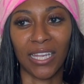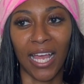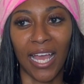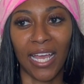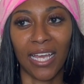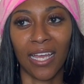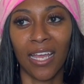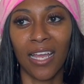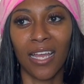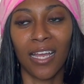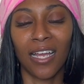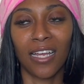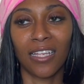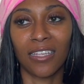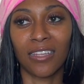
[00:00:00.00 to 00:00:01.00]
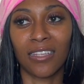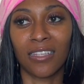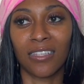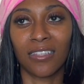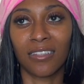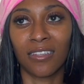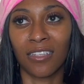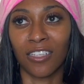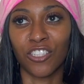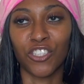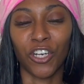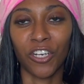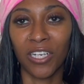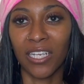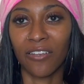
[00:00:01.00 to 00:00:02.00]
Like the
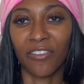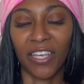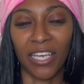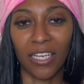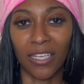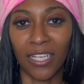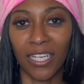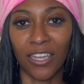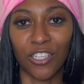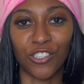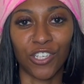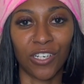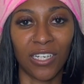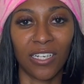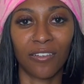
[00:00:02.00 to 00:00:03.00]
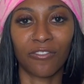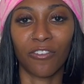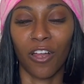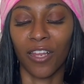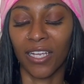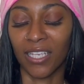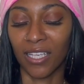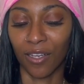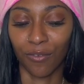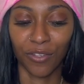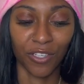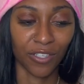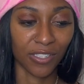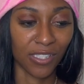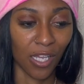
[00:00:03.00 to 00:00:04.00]
journey of healing, the journey of falling in love
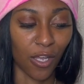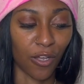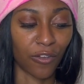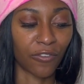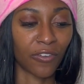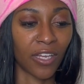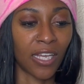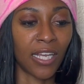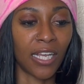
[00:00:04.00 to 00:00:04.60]
with yourself